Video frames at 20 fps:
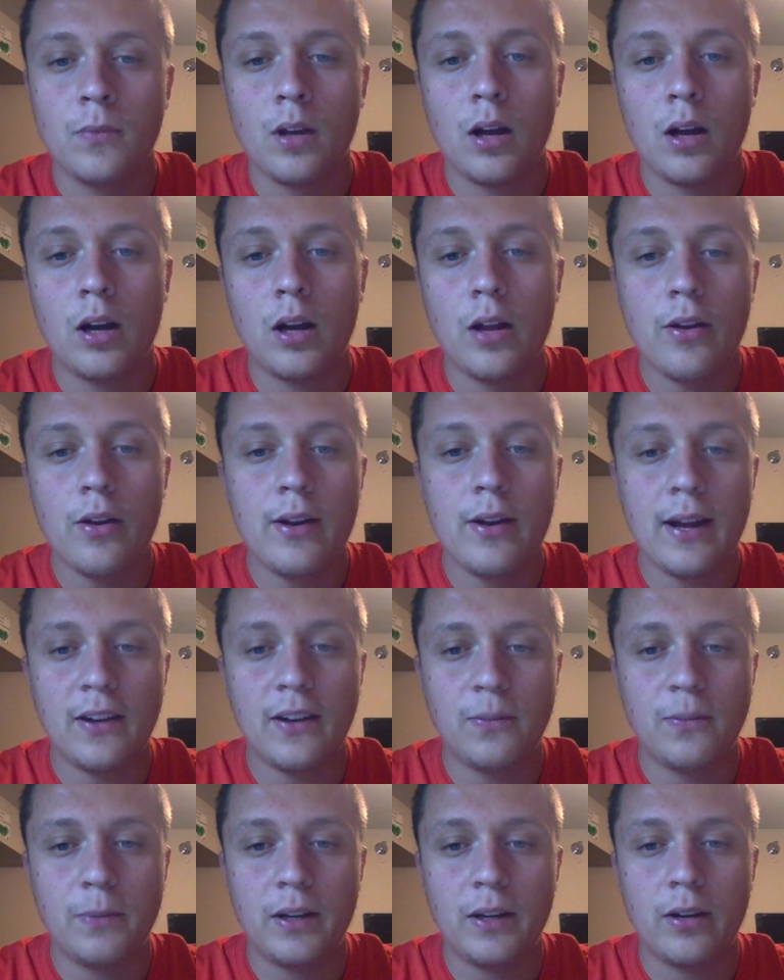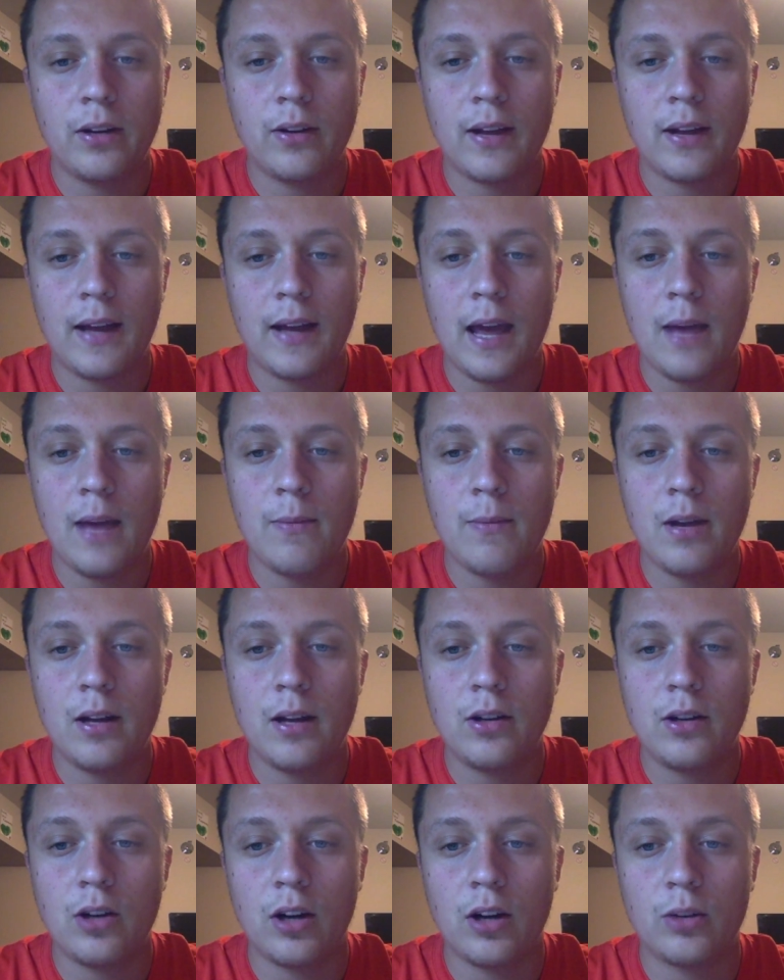Another guest speaker that came in
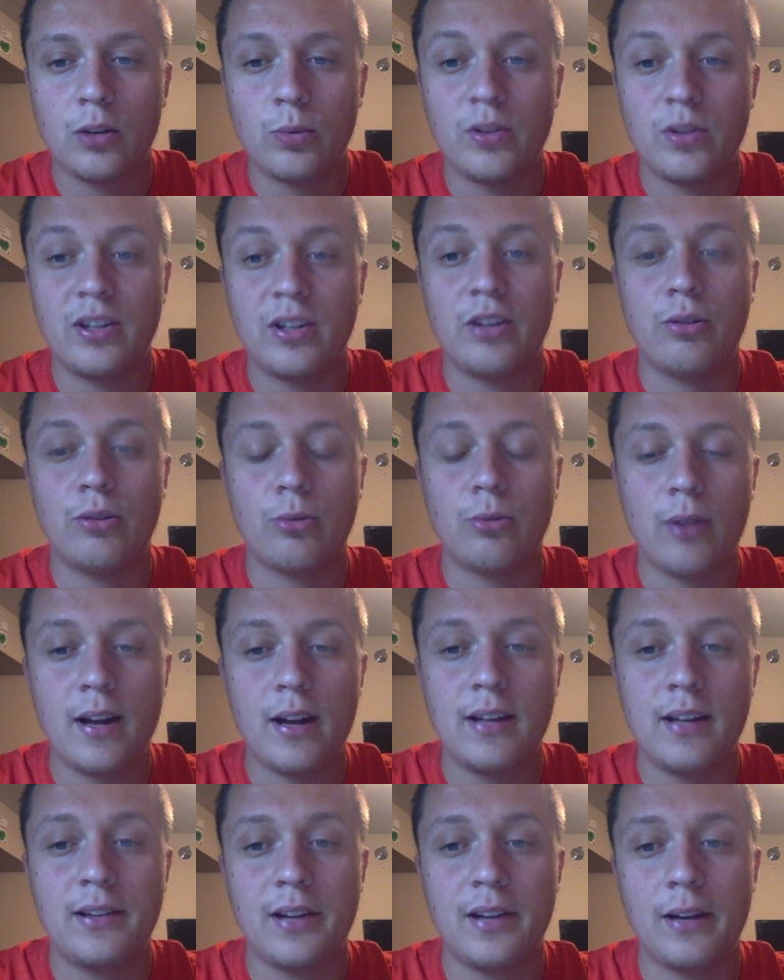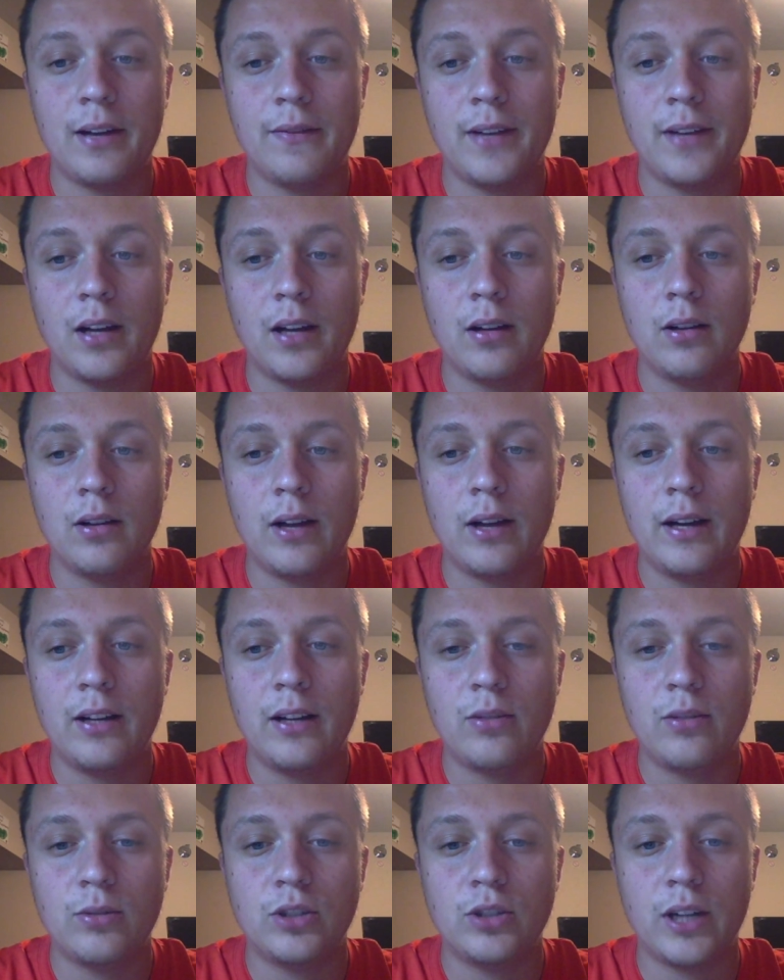and talked was a great set of young
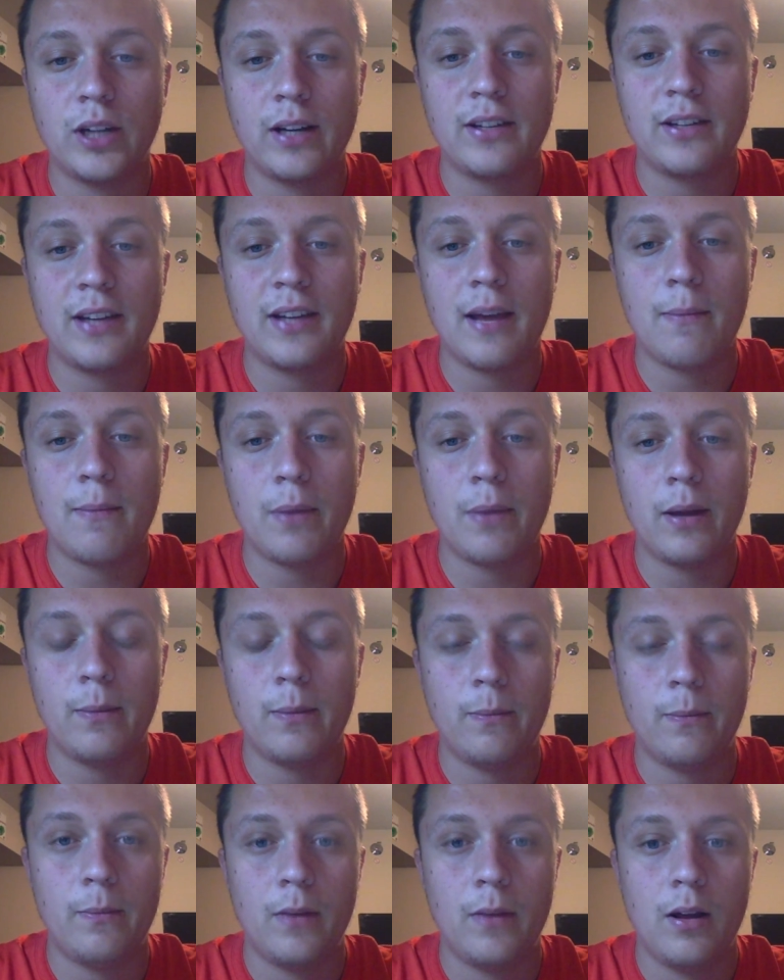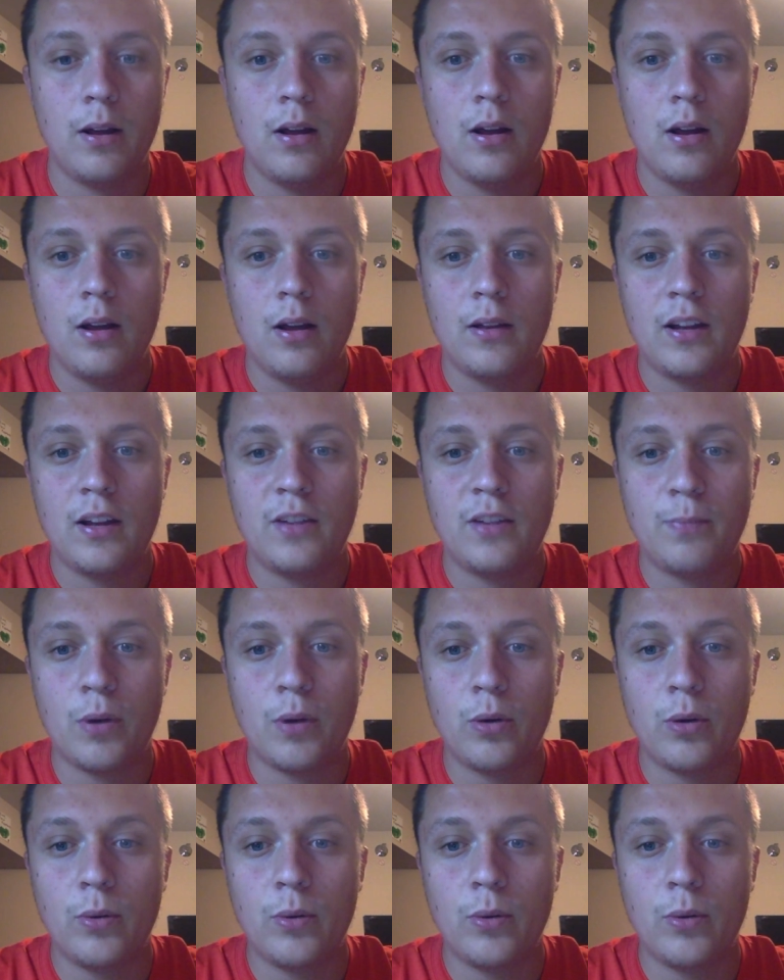ladies with Jana's campaign. They spoke